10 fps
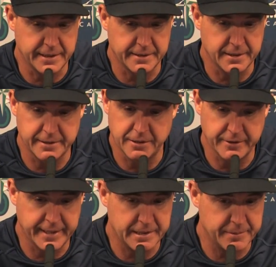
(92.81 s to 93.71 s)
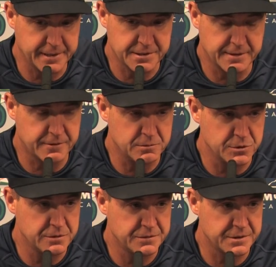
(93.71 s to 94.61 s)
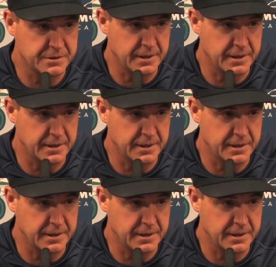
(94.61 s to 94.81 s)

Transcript: And, you know, they had to make several moves.